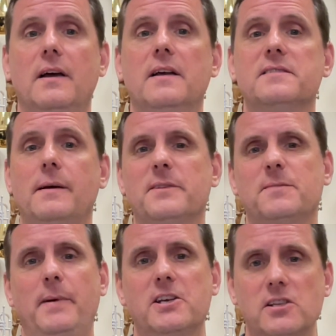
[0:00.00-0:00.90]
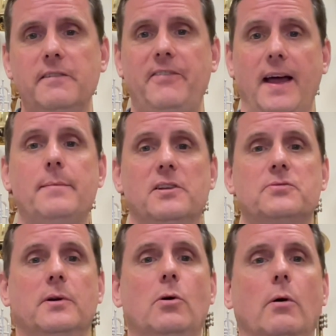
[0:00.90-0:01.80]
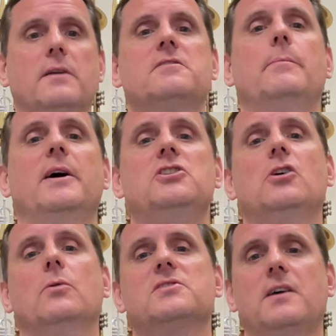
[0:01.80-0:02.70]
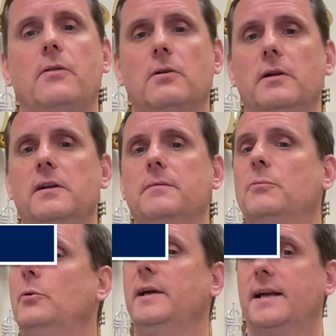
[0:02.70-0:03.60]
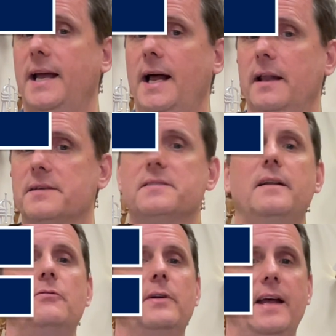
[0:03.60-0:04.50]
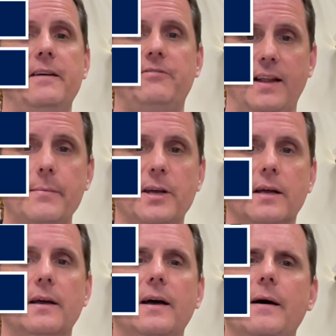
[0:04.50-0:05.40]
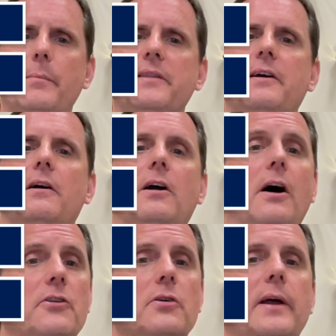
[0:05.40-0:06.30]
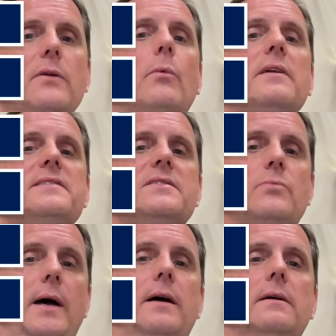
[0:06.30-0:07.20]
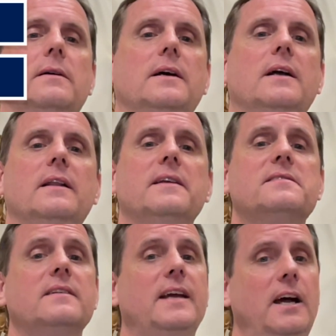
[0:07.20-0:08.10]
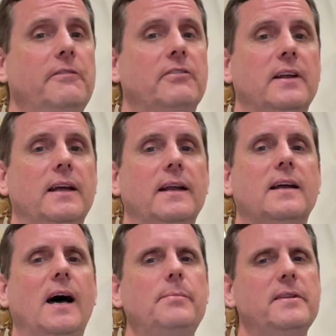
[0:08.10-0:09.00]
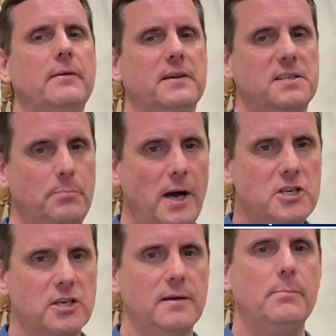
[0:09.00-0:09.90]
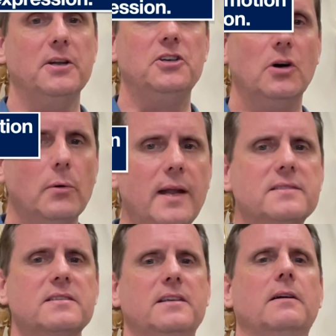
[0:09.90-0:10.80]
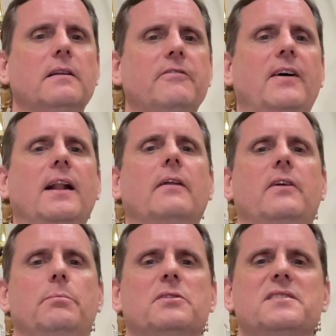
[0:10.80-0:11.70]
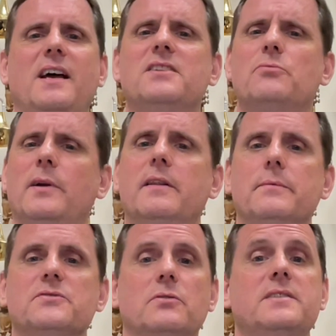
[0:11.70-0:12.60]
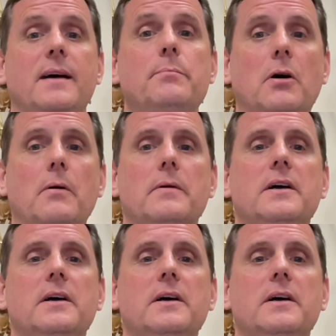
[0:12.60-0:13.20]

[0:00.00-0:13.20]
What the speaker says: Some especially fabulous recordings are by Joan Sutherland, Maria Callas, and Renée Fleming, but there are other great ones as well. Listen carefully and copy their expression, but don't necessarily follow their precise rhythms or tempo.